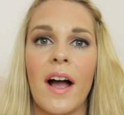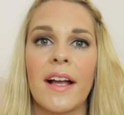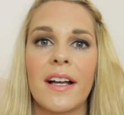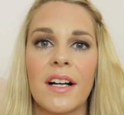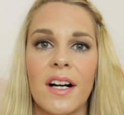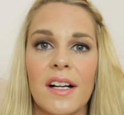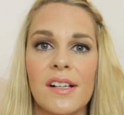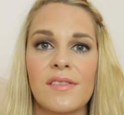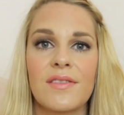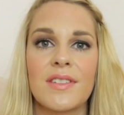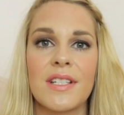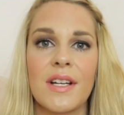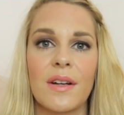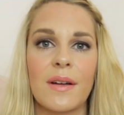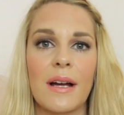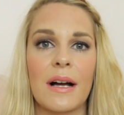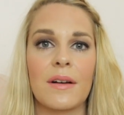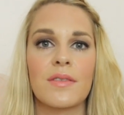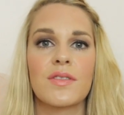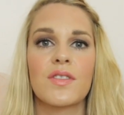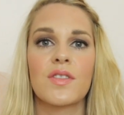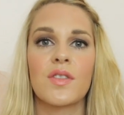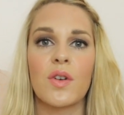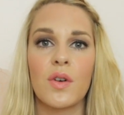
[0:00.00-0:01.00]
I can't even tell you
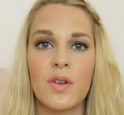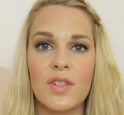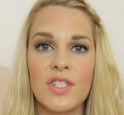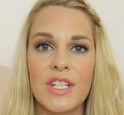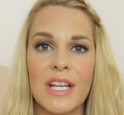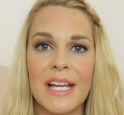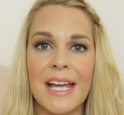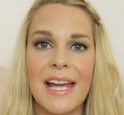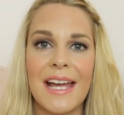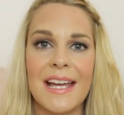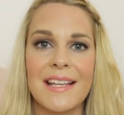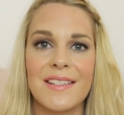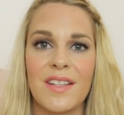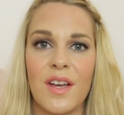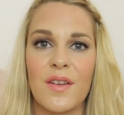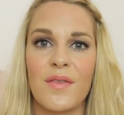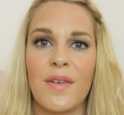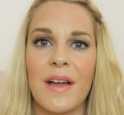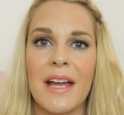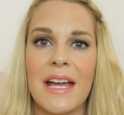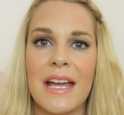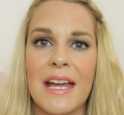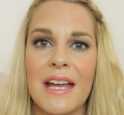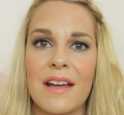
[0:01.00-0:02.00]
how scorching it is
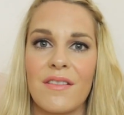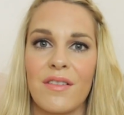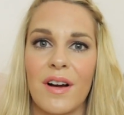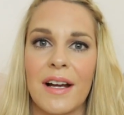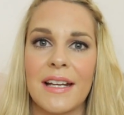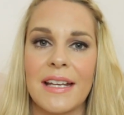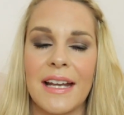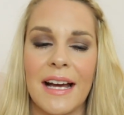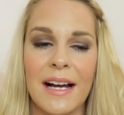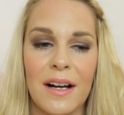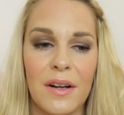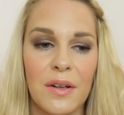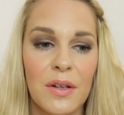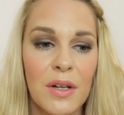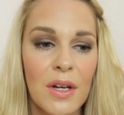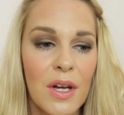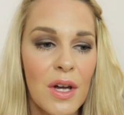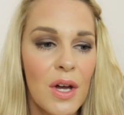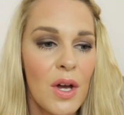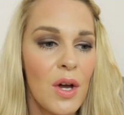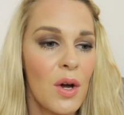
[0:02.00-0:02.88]
over here right now.